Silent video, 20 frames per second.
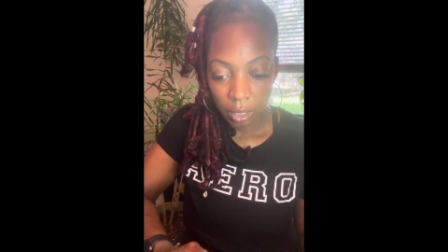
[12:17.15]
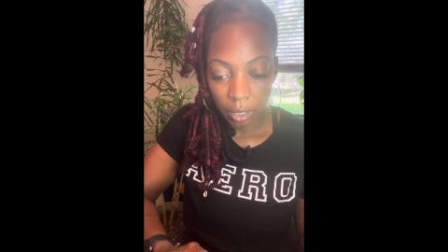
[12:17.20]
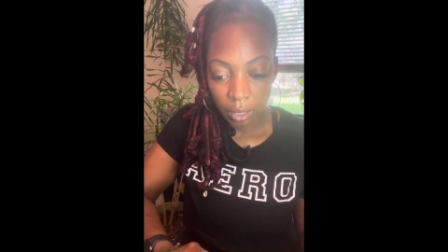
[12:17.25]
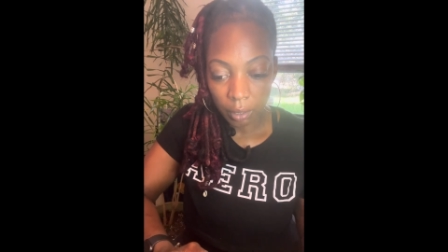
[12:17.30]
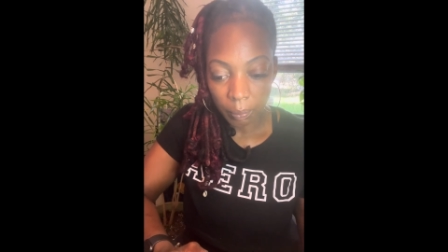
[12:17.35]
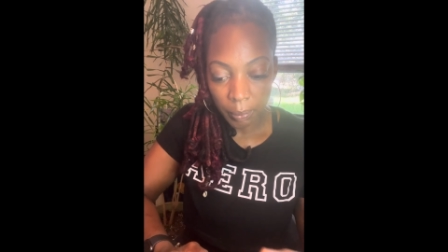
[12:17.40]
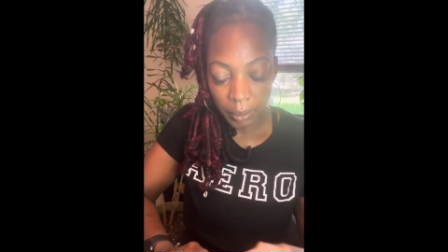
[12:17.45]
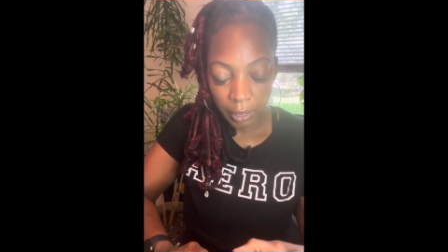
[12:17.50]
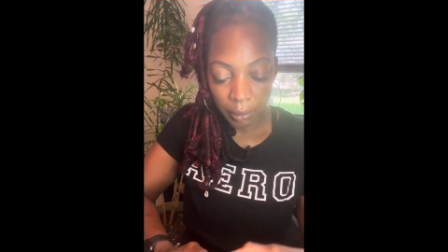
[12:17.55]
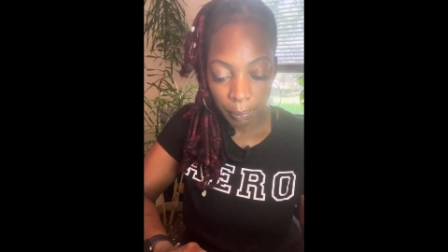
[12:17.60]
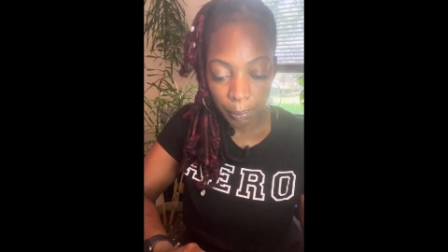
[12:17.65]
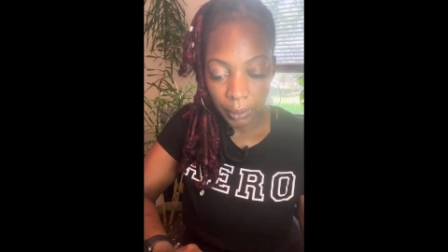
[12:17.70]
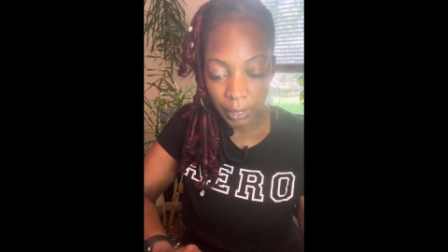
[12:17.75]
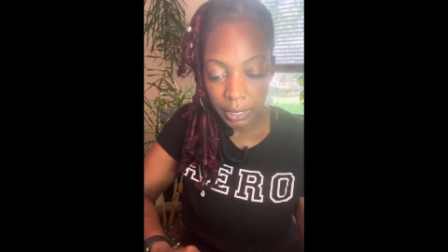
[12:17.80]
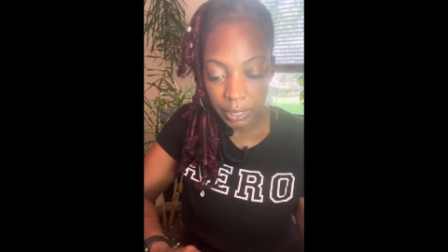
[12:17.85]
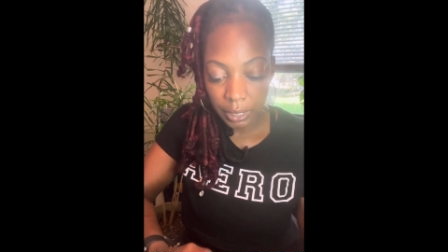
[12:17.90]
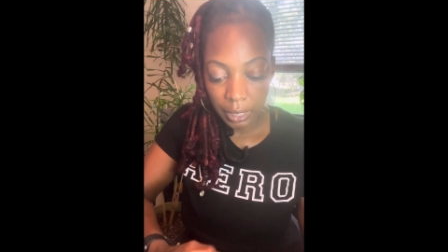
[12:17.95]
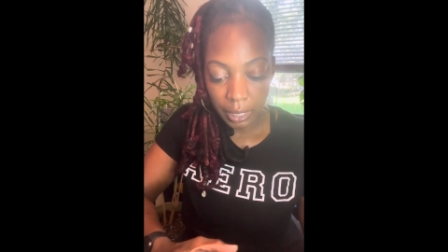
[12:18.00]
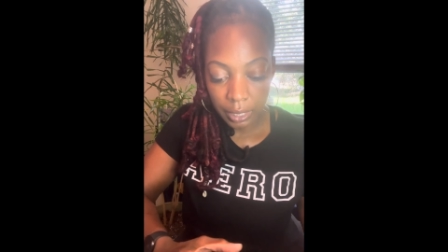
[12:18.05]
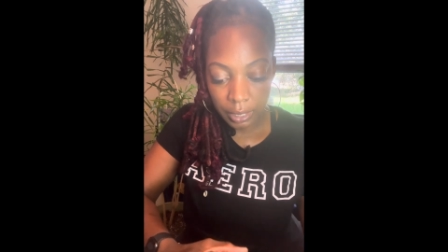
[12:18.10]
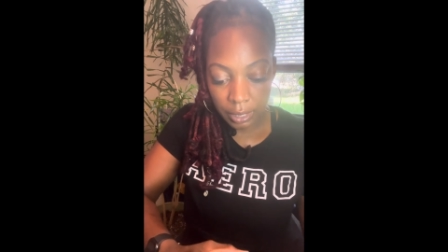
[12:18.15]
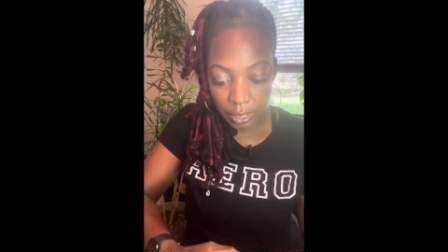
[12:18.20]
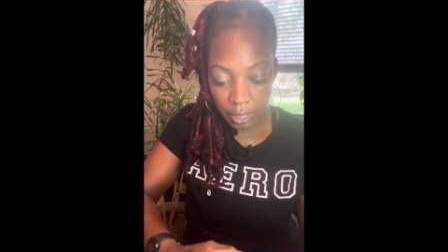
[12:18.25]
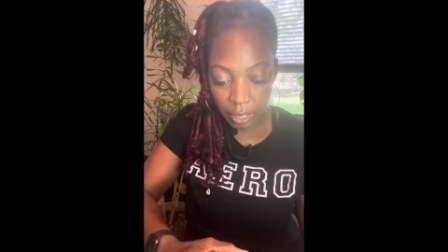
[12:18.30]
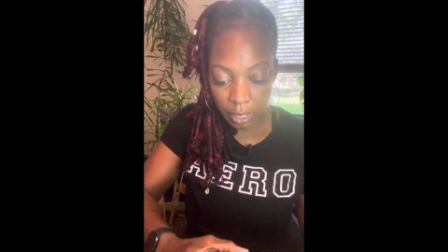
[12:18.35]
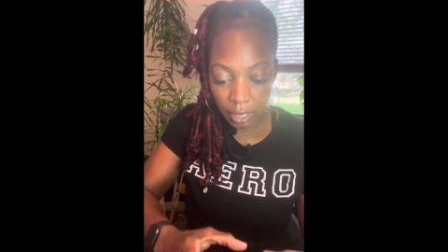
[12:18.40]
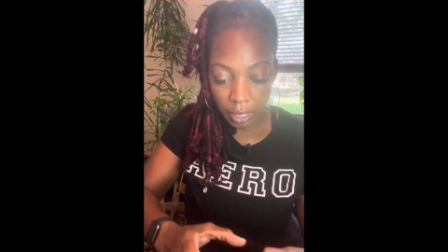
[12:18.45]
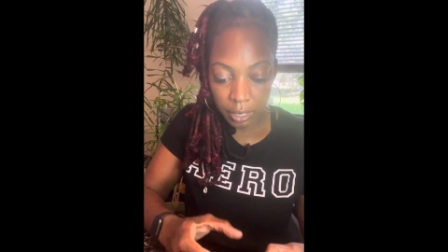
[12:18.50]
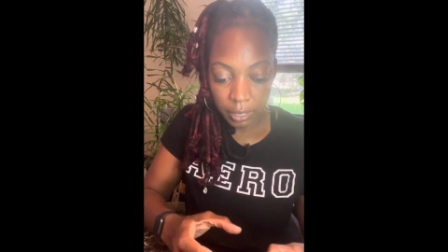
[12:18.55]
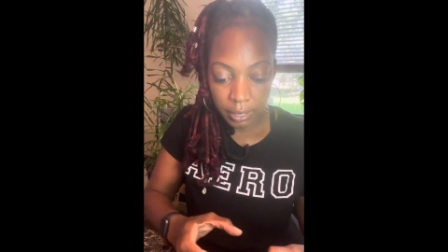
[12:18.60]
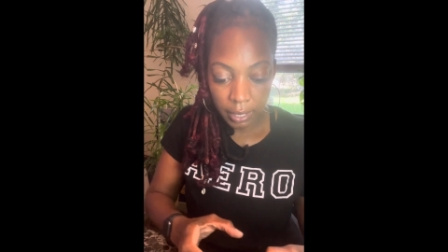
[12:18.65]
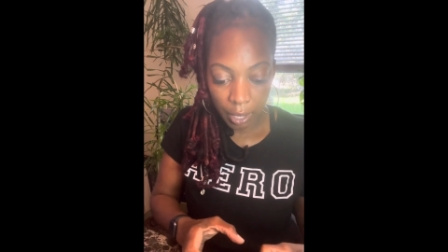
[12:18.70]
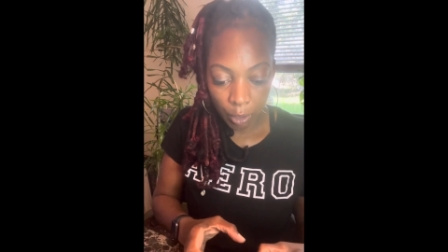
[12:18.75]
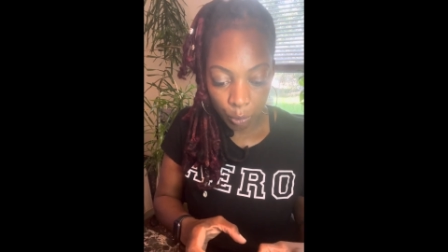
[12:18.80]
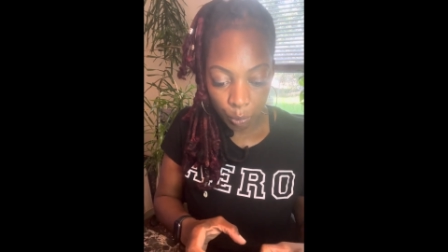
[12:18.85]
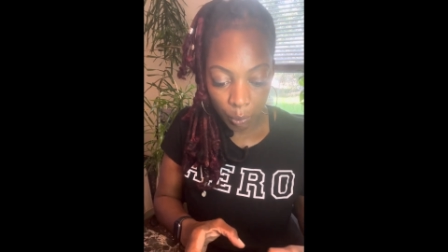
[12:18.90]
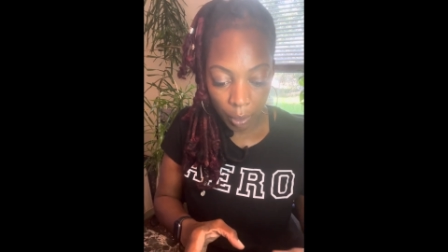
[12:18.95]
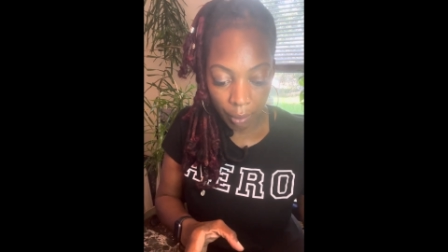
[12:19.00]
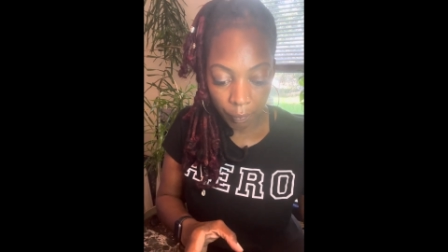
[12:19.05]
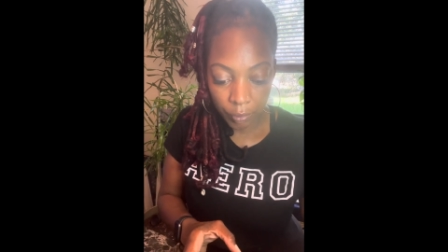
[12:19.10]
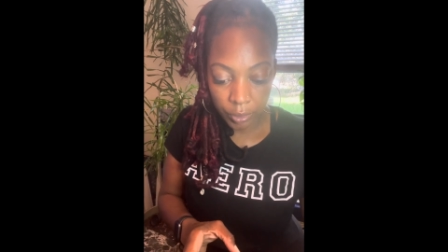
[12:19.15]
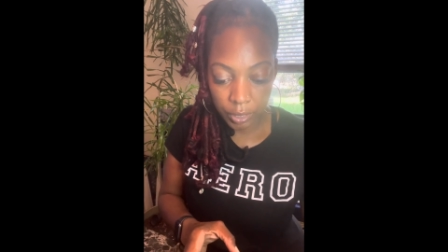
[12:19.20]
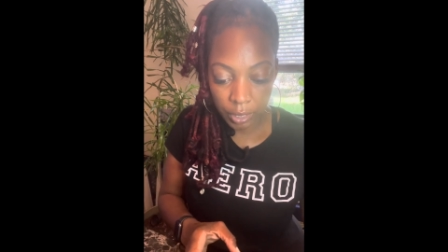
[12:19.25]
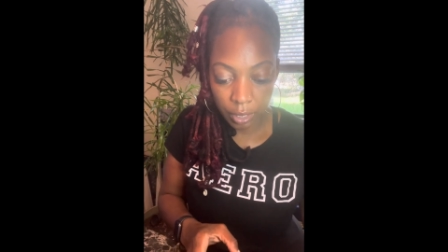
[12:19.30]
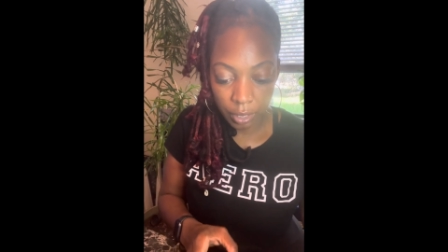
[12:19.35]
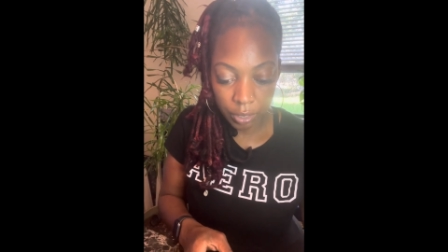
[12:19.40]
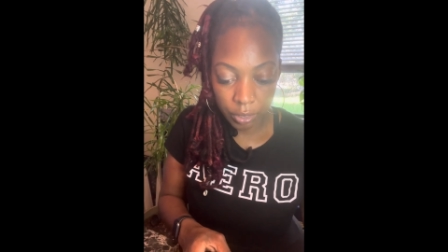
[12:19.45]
the manipulation I see is that whoever's in